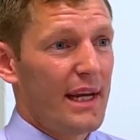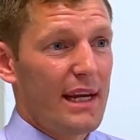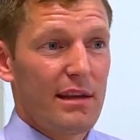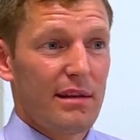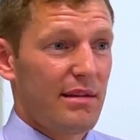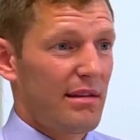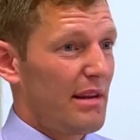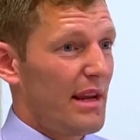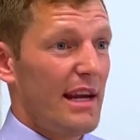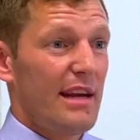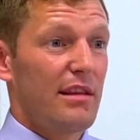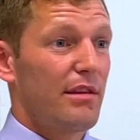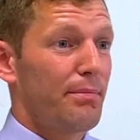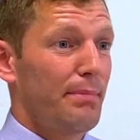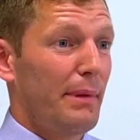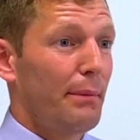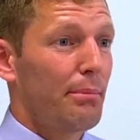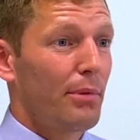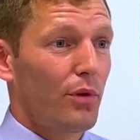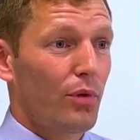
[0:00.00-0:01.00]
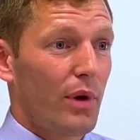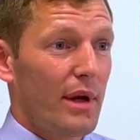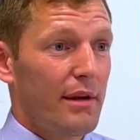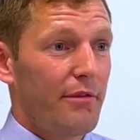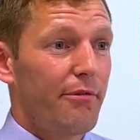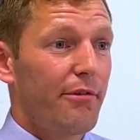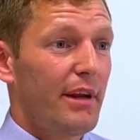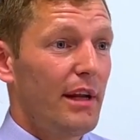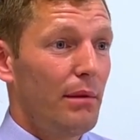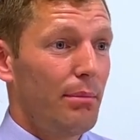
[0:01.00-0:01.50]
So it's split
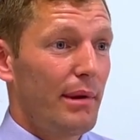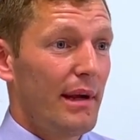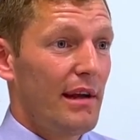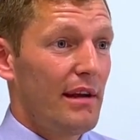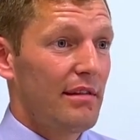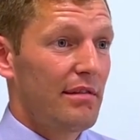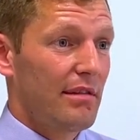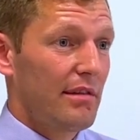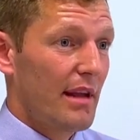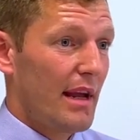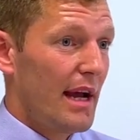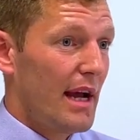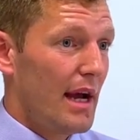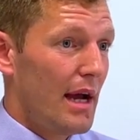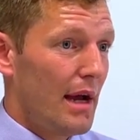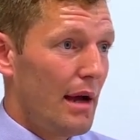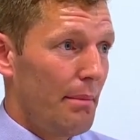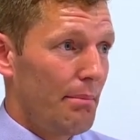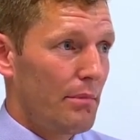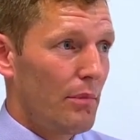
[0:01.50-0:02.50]
between field-based.